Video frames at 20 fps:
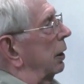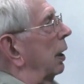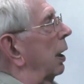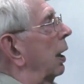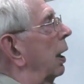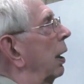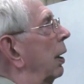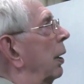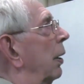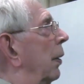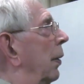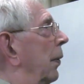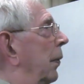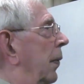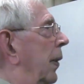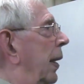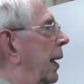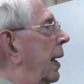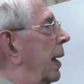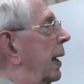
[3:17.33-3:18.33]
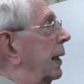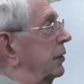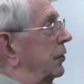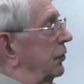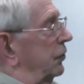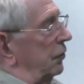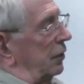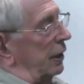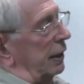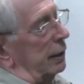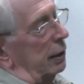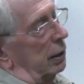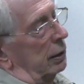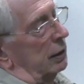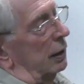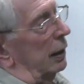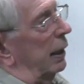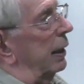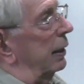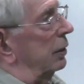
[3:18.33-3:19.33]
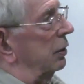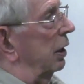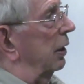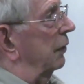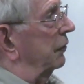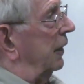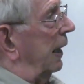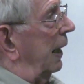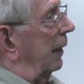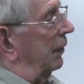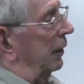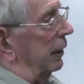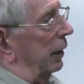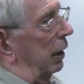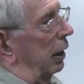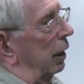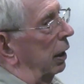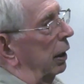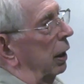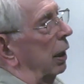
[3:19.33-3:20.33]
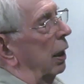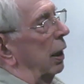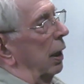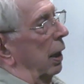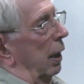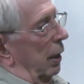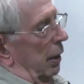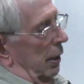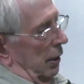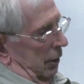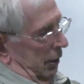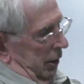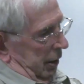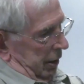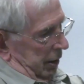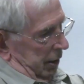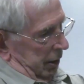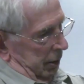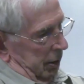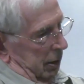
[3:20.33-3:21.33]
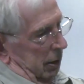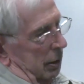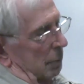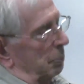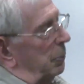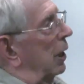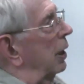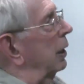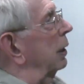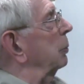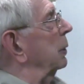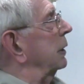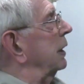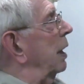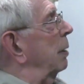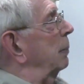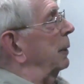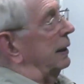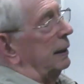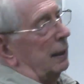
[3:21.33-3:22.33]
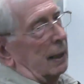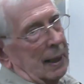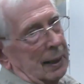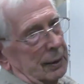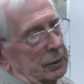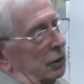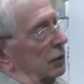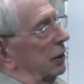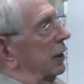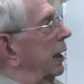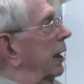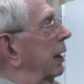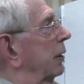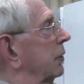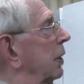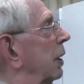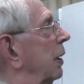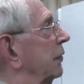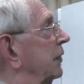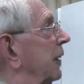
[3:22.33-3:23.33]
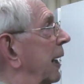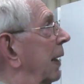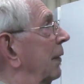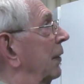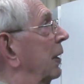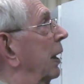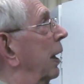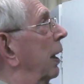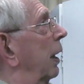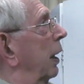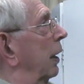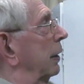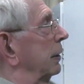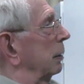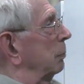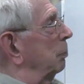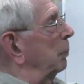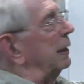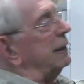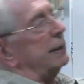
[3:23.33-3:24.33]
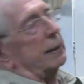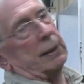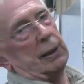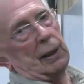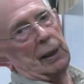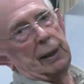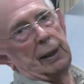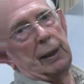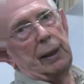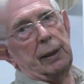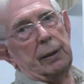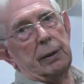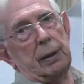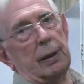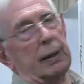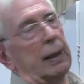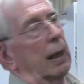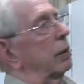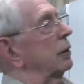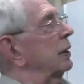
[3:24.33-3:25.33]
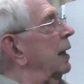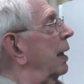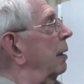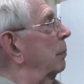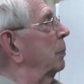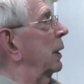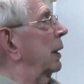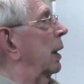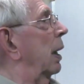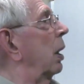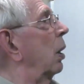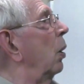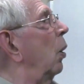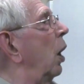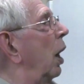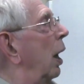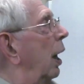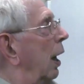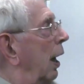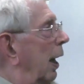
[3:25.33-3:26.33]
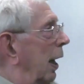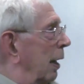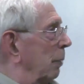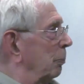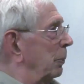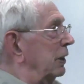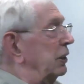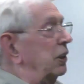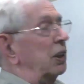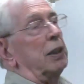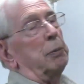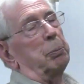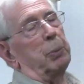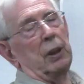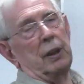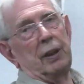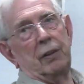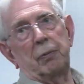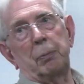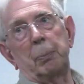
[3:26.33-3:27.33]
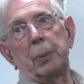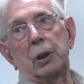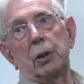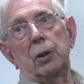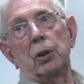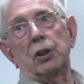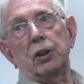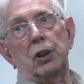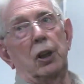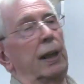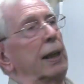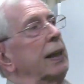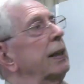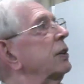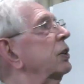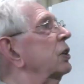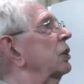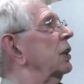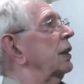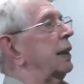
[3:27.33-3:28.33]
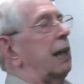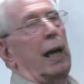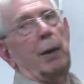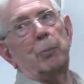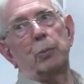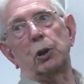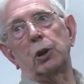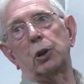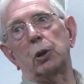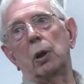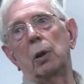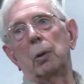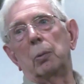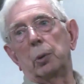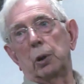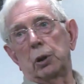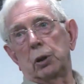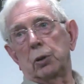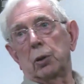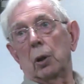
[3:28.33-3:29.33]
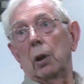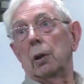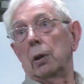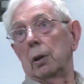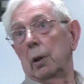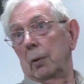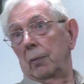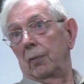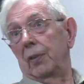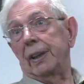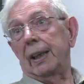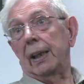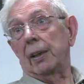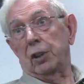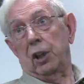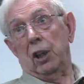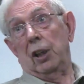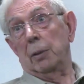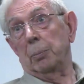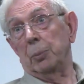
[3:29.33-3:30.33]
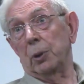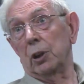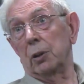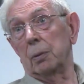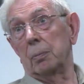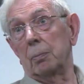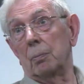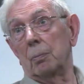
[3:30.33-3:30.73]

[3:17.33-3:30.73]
They had 3 on an aircraft carrier. The pilot would come in, land on the aircraft carrier, and immediately he could go down below and be debriefed, because each of the cameras was videotaped.